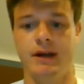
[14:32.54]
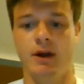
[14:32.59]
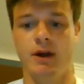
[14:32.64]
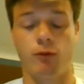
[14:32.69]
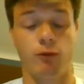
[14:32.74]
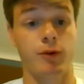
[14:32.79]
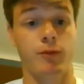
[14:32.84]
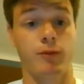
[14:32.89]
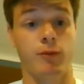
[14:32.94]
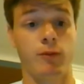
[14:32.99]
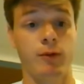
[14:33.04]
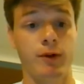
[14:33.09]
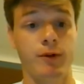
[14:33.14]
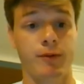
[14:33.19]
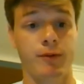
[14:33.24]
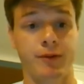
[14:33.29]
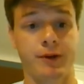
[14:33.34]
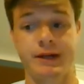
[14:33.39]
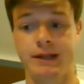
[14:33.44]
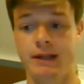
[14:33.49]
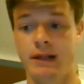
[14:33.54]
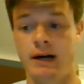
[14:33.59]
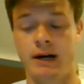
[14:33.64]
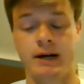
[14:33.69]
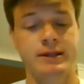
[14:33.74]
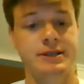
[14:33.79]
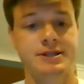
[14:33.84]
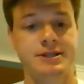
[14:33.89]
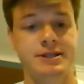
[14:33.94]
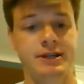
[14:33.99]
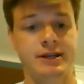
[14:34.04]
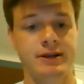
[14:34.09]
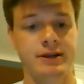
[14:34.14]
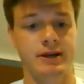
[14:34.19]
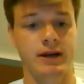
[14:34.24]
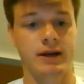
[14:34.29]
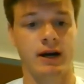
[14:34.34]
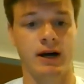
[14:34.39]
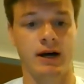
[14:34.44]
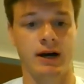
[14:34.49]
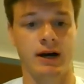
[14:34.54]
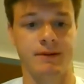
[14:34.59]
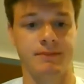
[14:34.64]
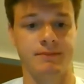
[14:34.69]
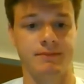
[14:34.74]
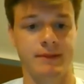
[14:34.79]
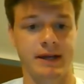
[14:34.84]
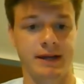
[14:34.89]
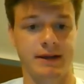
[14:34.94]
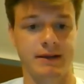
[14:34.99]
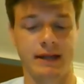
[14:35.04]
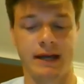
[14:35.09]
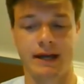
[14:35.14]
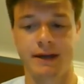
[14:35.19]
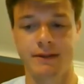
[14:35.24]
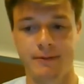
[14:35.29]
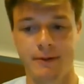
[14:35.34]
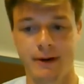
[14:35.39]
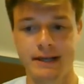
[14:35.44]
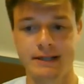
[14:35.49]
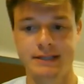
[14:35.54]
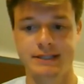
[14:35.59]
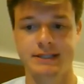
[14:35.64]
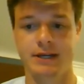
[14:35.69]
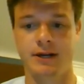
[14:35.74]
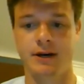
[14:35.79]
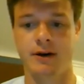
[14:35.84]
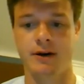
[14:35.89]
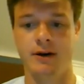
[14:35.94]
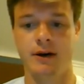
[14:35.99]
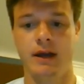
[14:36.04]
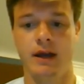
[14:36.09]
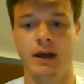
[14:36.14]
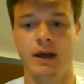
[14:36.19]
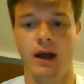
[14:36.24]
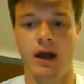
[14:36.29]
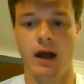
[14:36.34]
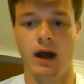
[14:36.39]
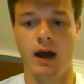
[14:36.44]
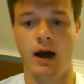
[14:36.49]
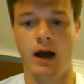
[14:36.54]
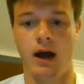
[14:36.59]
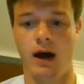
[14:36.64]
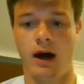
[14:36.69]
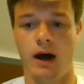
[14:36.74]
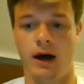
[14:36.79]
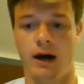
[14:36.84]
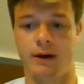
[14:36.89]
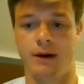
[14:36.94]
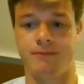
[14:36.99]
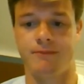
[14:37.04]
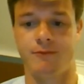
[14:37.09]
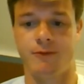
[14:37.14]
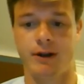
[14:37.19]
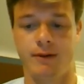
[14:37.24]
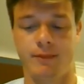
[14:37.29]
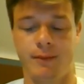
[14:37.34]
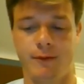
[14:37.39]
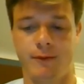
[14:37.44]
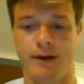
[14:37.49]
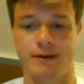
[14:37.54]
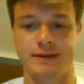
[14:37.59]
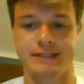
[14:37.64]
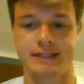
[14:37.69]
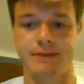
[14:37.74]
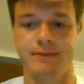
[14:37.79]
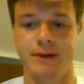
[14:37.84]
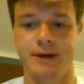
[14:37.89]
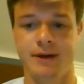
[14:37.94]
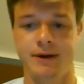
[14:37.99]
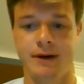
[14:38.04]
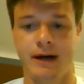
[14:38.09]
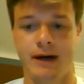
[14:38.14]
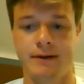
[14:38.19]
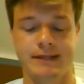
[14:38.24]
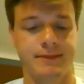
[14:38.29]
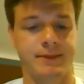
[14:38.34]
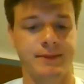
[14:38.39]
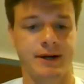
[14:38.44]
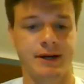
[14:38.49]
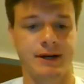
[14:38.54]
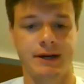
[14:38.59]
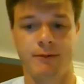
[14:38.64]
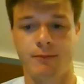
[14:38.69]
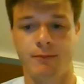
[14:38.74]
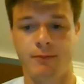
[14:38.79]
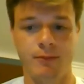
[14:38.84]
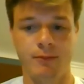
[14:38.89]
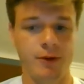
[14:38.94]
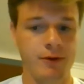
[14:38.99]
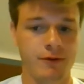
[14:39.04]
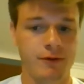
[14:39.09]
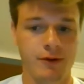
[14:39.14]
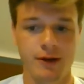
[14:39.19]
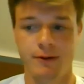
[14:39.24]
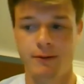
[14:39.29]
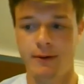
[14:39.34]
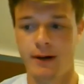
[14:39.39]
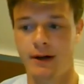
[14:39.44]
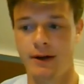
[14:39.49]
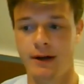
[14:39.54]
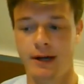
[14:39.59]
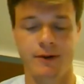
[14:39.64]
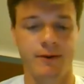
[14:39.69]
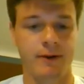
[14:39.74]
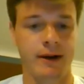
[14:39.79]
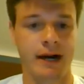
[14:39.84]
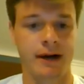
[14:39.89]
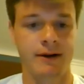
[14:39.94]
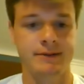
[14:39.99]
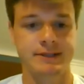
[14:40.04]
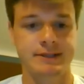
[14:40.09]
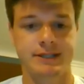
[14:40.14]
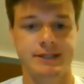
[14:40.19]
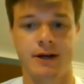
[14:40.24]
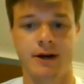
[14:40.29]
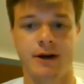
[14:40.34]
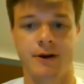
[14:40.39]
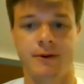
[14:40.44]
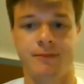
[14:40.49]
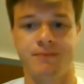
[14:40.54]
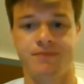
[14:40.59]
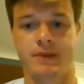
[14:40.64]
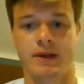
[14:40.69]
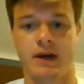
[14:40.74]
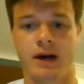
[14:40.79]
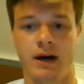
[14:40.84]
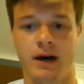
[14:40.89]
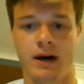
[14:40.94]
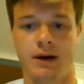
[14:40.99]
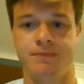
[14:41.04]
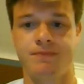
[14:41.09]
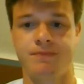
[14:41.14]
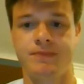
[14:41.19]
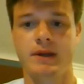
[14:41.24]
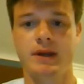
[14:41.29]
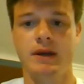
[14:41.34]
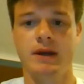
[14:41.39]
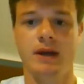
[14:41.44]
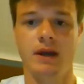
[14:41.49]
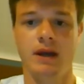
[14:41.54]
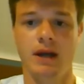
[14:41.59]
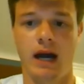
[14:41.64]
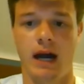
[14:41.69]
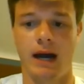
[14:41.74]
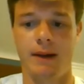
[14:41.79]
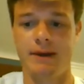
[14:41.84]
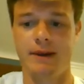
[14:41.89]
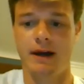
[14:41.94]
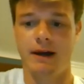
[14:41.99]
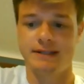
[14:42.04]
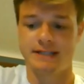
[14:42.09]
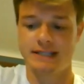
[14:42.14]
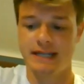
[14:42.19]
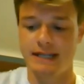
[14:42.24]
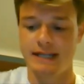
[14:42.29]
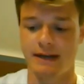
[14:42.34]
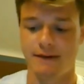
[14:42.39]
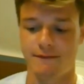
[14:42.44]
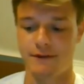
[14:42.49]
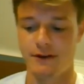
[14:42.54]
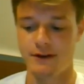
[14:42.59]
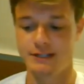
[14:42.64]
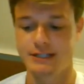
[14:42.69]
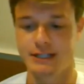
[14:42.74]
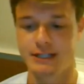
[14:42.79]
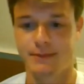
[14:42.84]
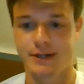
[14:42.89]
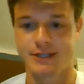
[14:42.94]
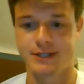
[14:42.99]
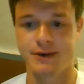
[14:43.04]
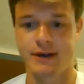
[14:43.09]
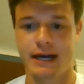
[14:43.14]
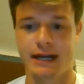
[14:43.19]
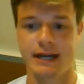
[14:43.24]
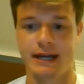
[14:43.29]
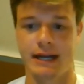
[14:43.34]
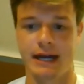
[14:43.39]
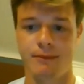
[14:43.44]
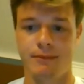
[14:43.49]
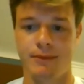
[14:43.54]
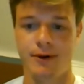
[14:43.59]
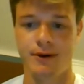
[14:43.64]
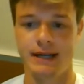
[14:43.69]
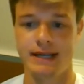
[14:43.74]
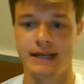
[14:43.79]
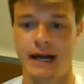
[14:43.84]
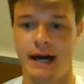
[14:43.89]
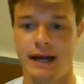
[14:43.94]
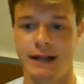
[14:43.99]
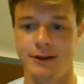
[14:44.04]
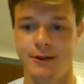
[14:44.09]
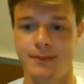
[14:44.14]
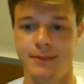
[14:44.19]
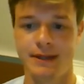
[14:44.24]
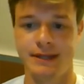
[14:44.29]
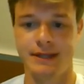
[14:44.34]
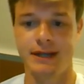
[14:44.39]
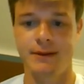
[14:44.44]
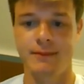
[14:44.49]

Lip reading: were really long this year, lengthwise. So when I was in the middle, I was able to move really well, get around. So I'd say in that first clip, our zone kind of got broken down a little bit there